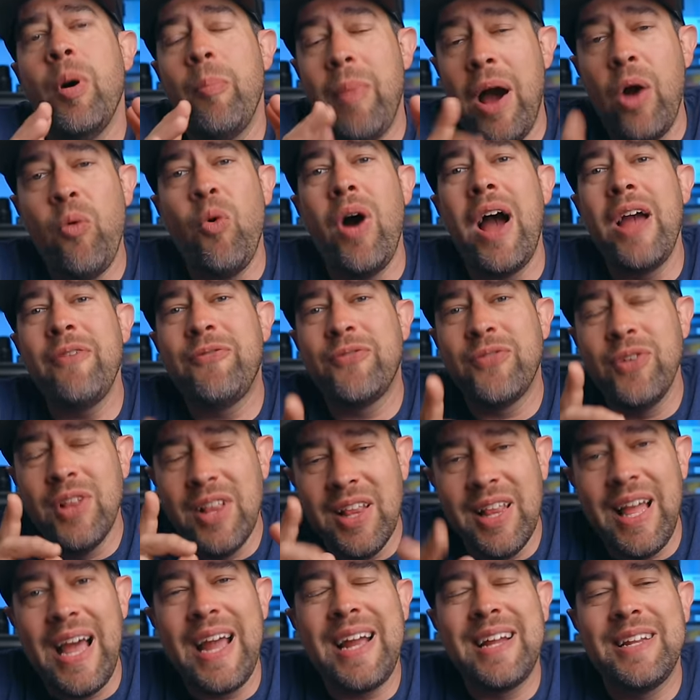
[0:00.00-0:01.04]
But my wife
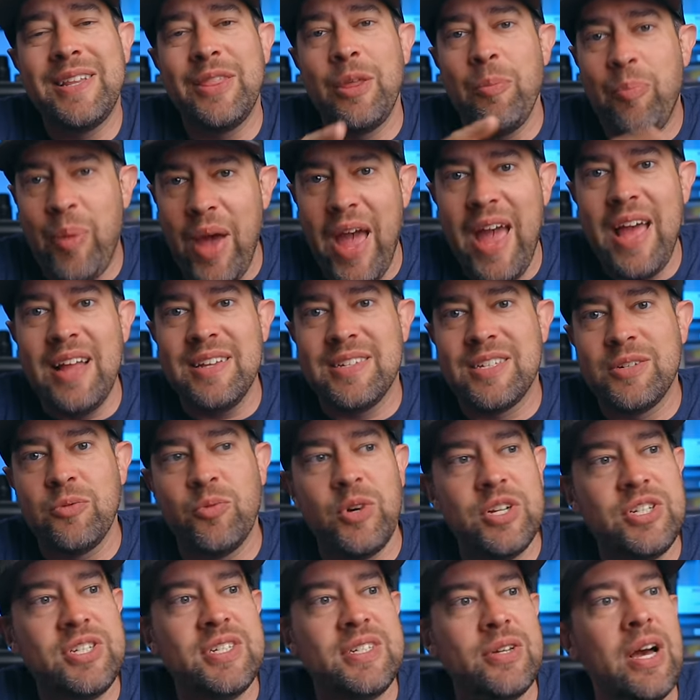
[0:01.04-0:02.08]
liked the pants,
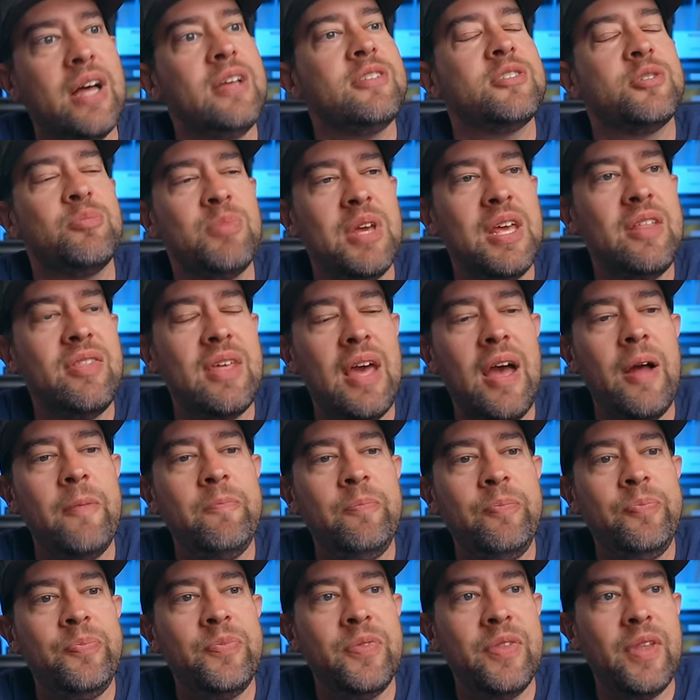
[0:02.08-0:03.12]
which tells me that
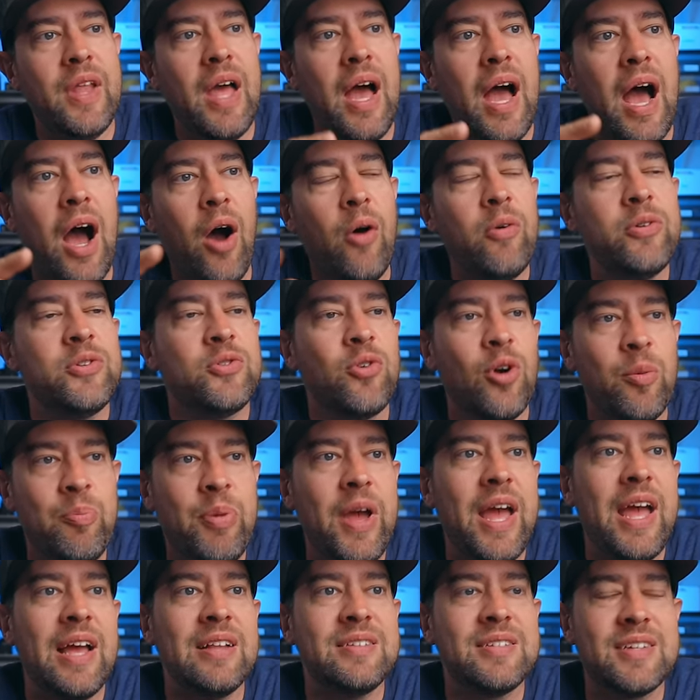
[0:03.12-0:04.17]
outdoor
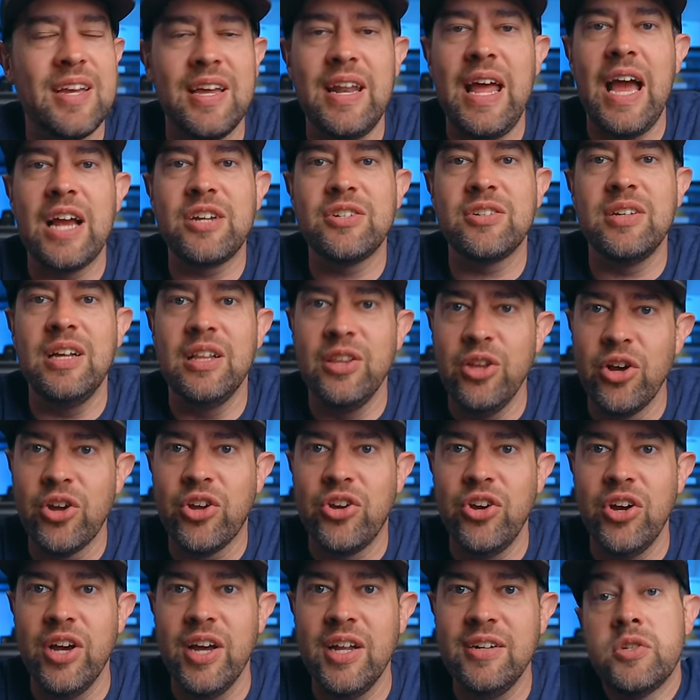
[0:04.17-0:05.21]
pants can actually look
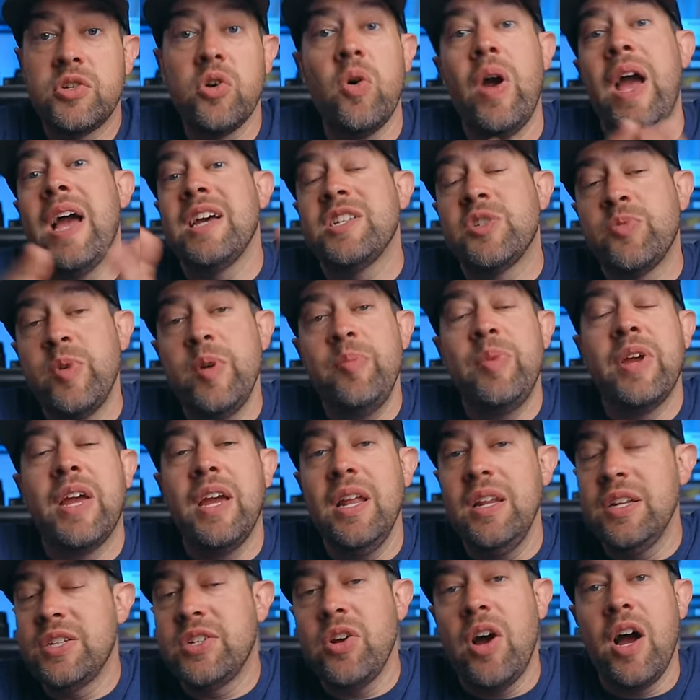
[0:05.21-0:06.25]
good. So as we
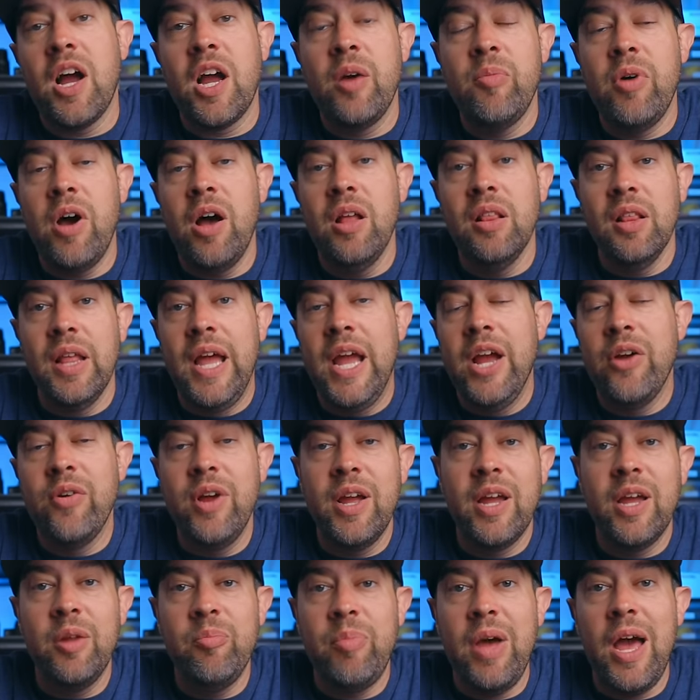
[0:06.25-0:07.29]
begin to talk about
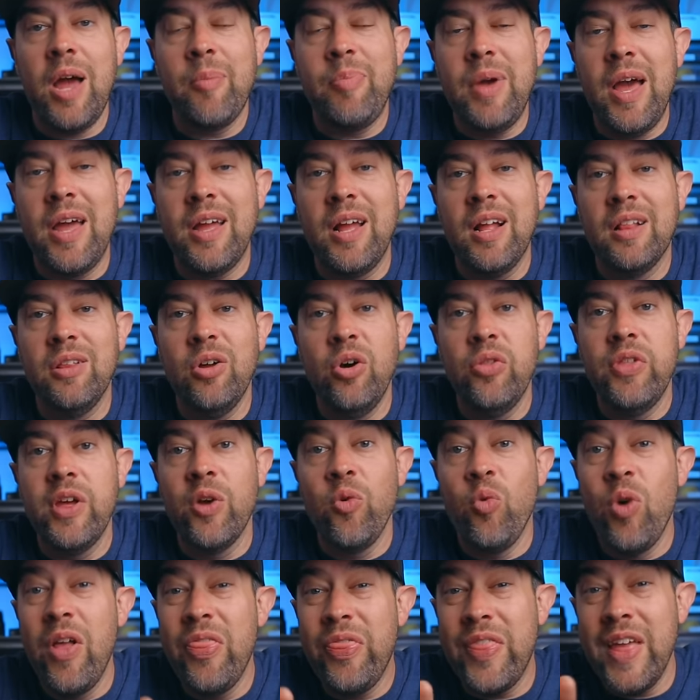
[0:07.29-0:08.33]
layering and backpacking
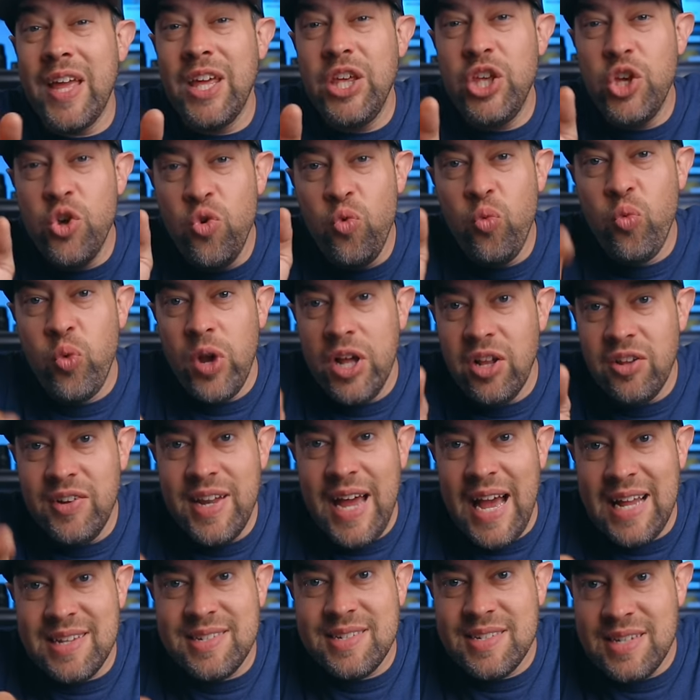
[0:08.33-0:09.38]
clothing, one thing you will
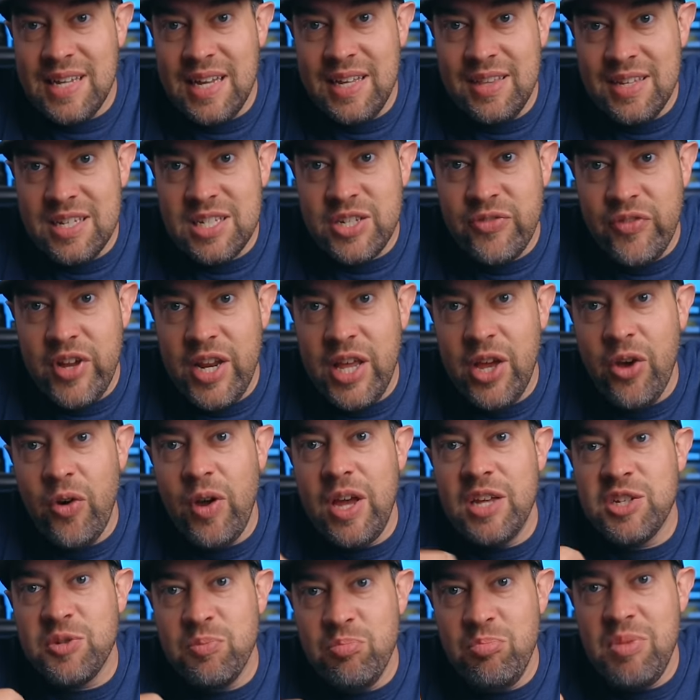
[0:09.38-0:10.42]
not see in this video
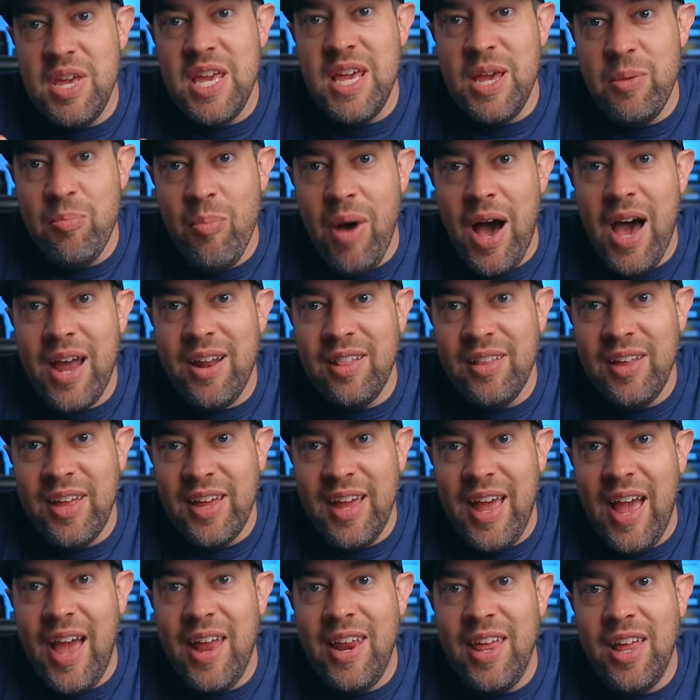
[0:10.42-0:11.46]
is me
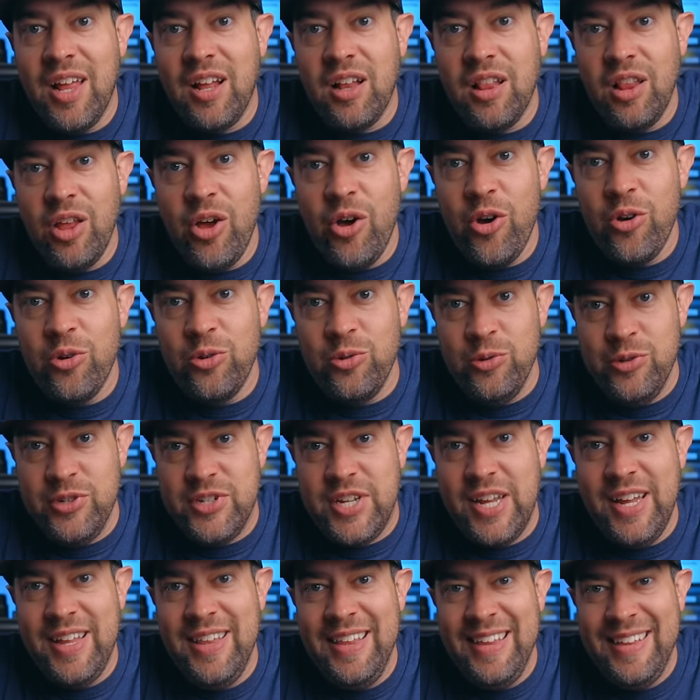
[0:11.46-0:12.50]
modeling any
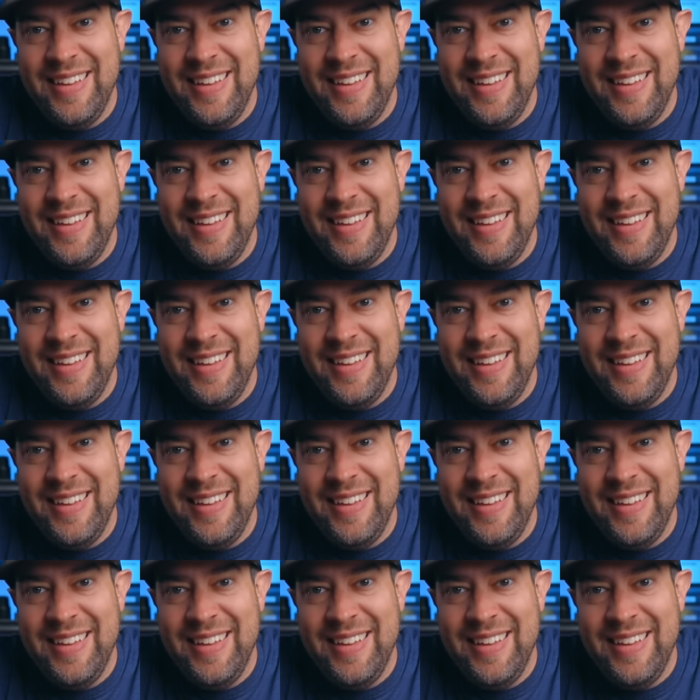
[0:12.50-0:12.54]
clothes.